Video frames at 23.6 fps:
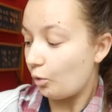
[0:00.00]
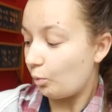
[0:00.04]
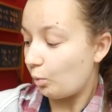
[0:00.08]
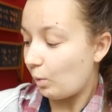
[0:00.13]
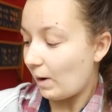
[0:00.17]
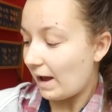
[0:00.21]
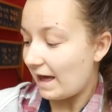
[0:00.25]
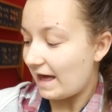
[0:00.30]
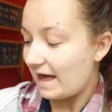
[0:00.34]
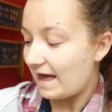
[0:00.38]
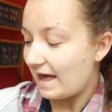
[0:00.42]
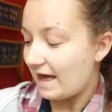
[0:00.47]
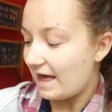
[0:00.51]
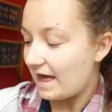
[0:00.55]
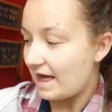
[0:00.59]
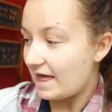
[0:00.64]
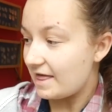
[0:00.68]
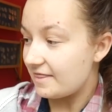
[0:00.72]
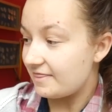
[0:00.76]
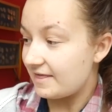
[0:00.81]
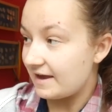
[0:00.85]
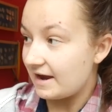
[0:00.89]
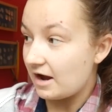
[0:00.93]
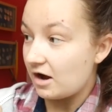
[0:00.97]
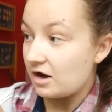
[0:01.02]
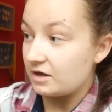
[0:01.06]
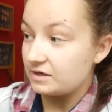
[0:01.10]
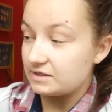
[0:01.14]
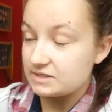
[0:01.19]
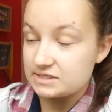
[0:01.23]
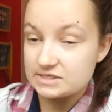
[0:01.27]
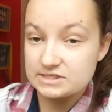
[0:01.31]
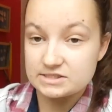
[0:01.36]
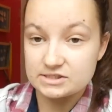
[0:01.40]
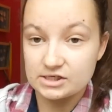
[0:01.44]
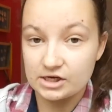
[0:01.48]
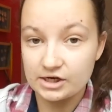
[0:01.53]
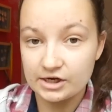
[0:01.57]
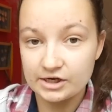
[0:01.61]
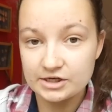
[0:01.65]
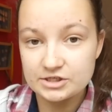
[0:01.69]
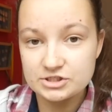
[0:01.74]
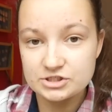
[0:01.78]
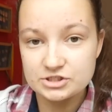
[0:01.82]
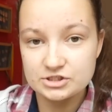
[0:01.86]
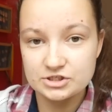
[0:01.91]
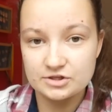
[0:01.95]
where they aren't
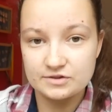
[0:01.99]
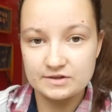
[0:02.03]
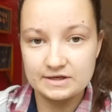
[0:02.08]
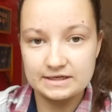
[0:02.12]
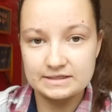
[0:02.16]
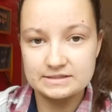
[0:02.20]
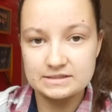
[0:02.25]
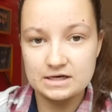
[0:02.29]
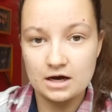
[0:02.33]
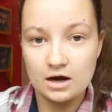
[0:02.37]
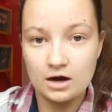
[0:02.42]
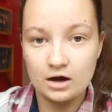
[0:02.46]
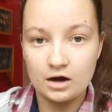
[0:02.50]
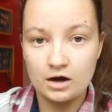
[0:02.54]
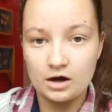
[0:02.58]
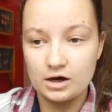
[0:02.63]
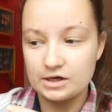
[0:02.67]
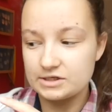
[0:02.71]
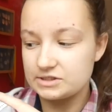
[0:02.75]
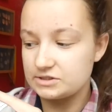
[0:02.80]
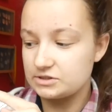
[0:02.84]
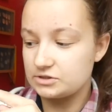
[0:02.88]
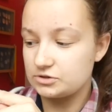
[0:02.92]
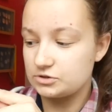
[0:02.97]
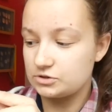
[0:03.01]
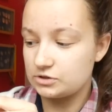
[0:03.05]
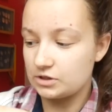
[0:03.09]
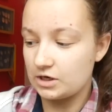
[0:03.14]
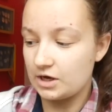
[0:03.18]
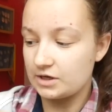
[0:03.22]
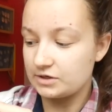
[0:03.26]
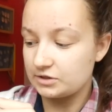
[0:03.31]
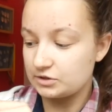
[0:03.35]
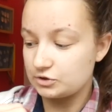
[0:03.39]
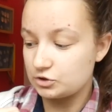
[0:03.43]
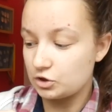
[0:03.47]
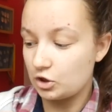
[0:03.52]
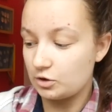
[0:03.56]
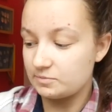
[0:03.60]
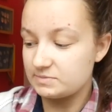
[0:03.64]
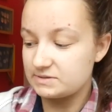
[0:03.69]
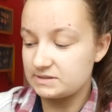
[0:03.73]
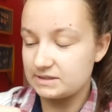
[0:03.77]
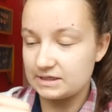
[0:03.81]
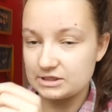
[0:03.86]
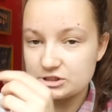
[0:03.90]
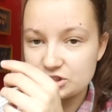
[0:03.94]
serged. So these are turned in
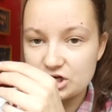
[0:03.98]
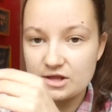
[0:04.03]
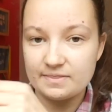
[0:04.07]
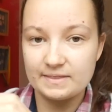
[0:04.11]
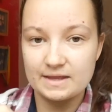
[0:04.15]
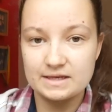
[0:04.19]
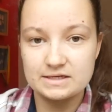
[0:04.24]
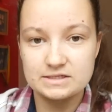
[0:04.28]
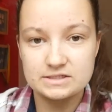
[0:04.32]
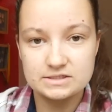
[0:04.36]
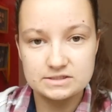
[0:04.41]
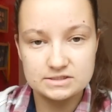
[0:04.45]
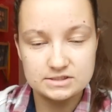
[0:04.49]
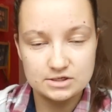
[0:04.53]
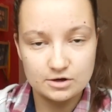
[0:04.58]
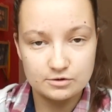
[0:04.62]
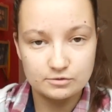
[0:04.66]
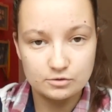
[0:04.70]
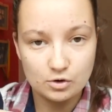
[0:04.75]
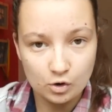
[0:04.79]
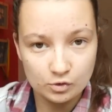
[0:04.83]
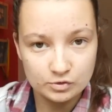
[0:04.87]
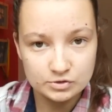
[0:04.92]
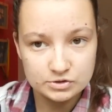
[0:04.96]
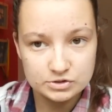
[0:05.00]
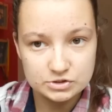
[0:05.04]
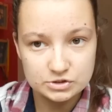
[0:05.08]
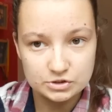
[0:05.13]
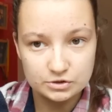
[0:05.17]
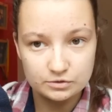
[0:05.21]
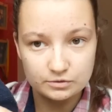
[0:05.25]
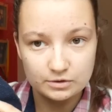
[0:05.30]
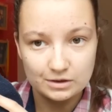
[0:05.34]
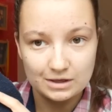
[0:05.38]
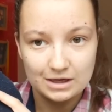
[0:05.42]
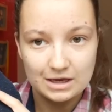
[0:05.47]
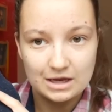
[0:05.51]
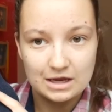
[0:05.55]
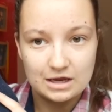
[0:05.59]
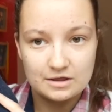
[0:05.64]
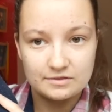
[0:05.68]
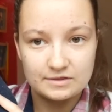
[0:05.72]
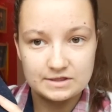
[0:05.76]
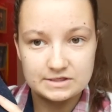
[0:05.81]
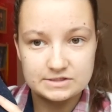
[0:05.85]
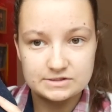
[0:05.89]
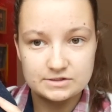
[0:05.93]
top stitch and then sewn onto
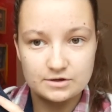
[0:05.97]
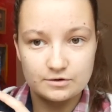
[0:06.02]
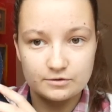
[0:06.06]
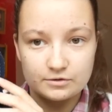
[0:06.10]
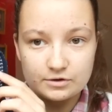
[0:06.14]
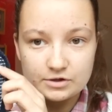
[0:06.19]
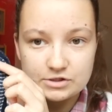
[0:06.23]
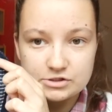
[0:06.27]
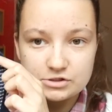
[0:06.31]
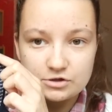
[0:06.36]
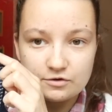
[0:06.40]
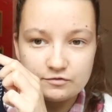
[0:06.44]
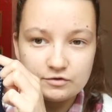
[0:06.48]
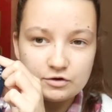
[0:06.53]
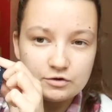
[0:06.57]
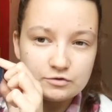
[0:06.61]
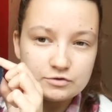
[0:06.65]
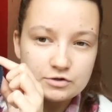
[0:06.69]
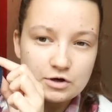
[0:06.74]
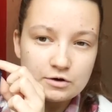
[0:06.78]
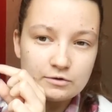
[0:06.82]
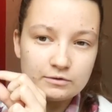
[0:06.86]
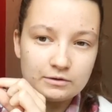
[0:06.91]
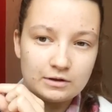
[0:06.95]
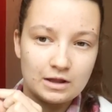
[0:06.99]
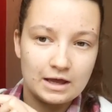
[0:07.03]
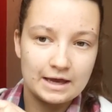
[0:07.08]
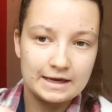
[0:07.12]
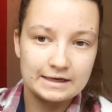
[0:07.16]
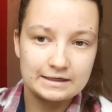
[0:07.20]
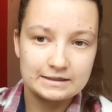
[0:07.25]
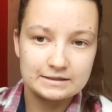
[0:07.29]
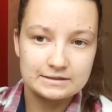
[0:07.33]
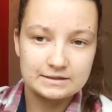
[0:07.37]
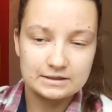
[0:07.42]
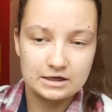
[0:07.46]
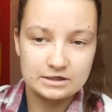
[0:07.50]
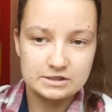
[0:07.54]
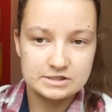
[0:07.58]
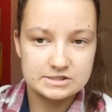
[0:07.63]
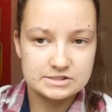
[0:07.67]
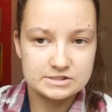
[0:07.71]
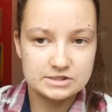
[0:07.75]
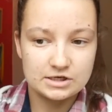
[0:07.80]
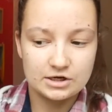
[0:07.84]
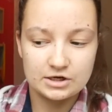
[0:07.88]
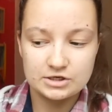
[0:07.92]
this soaker. So if you don't like the kind
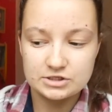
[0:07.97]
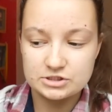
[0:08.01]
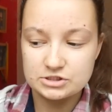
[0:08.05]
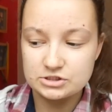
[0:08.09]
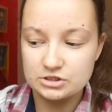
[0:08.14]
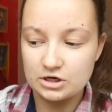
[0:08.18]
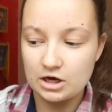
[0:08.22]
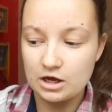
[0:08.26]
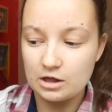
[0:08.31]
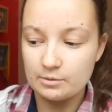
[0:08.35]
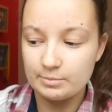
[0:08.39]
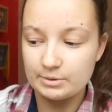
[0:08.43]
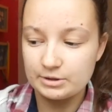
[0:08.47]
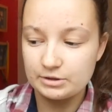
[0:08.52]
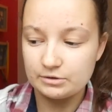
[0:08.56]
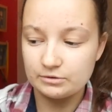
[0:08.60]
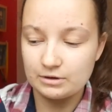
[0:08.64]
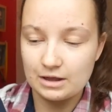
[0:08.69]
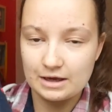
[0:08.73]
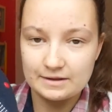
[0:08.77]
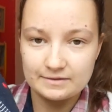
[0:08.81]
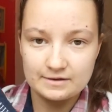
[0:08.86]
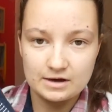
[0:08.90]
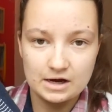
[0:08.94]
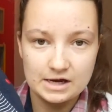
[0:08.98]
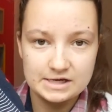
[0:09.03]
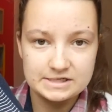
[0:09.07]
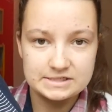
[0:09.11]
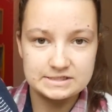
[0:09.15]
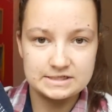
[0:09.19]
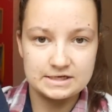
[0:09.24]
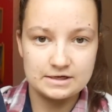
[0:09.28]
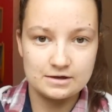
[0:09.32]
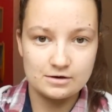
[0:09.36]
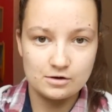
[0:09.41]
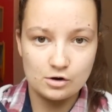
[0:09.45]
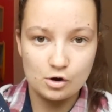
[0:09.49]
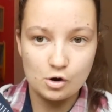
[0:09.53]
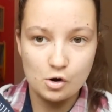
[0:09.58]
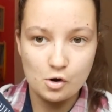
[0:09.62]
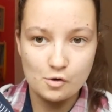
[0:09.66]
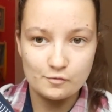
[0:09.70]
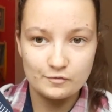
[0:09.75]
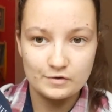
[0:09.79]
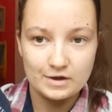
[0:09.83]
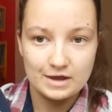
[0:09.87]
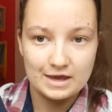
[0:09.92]
of serge style, but you like the idea
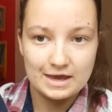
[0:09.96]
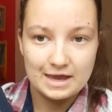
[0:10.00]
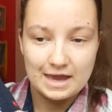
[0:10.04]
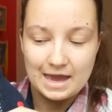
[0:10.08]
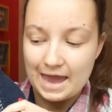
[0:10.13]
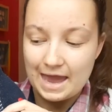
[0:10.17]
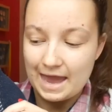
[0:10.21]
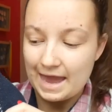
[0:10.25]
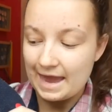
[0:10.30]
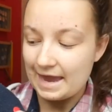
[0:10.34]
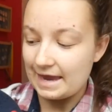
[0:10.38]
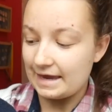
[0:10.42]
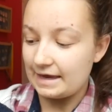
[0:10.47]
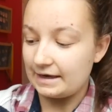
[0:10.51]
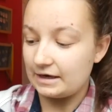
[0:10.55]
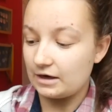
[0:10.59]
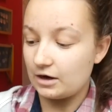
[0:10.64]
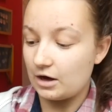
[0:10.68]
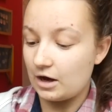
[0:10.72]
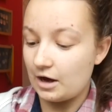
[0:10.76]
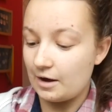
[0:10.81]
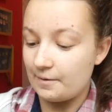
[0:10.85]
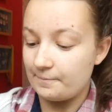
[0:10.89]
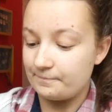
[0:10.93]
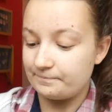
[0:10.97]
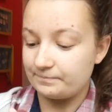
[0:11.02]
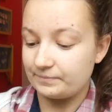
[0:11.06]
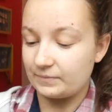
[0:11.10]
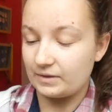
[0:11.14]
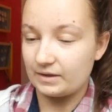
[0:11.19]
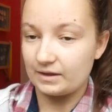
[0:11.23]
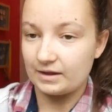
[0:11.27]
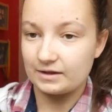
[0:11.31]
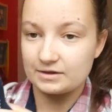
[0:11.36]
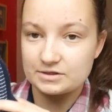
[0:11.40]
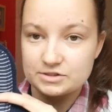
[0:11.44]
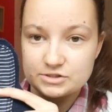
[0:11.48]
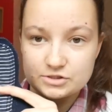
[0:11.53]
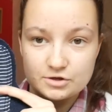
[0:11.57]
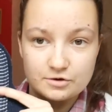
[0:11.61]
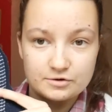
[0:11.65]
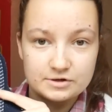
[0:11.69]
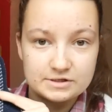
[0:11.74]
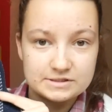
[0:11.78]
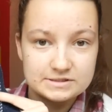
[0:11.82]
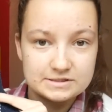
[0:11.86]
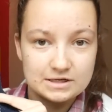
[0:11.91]
of a um,
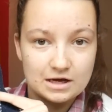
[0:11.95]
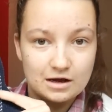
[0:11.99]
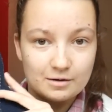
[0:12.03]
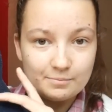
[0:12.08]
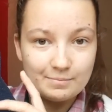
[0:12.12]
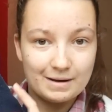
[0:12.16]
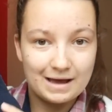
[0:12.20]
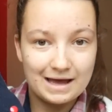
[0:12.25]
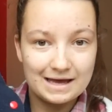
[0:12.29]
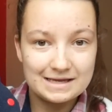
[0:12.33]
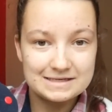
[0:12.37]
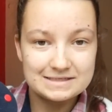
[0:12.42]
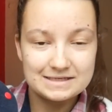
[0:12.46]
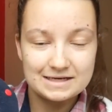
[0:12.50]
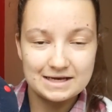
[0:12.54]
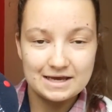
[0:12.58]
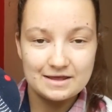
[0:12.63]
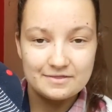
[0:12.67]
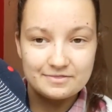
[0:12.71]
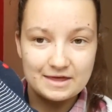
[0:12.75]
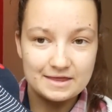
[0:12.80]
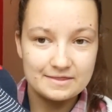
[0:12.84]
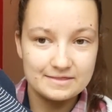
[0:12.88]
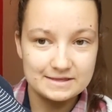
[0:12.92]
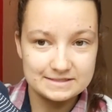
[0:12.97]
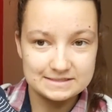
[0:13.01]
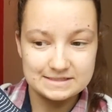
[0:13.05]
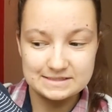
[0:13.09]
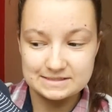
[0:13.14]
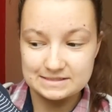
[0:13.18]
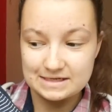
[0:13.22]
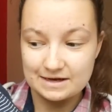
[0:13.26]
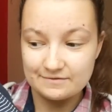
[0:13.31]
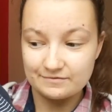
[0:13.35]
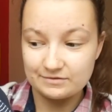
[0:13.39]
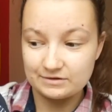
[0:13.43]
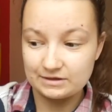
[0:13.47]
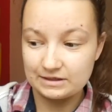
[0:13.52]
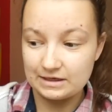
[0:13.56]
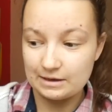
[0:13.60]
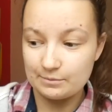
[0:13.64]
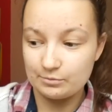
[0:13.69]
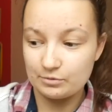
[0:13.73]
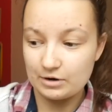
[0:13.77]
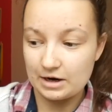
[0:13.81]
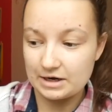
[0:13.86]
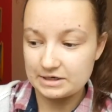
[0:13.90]
soaker style pad, then this is
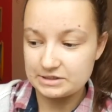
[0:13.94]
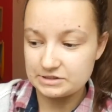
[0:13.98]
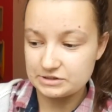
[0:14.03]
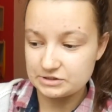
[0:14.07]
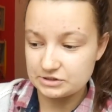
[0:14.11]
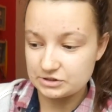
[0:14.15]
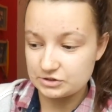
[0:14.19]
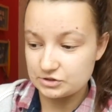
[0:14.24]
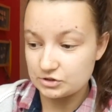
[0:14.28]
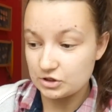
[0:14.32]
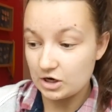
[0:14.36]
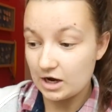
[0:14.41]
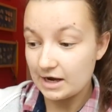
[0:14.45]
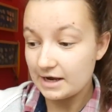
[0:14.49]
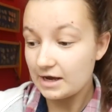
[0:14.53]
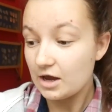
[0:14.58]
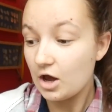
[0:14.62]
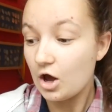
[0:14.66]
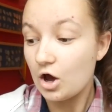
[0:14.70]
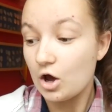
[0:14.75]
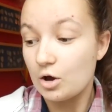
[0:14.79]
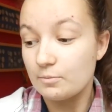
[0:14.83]
definitely a brand you should try.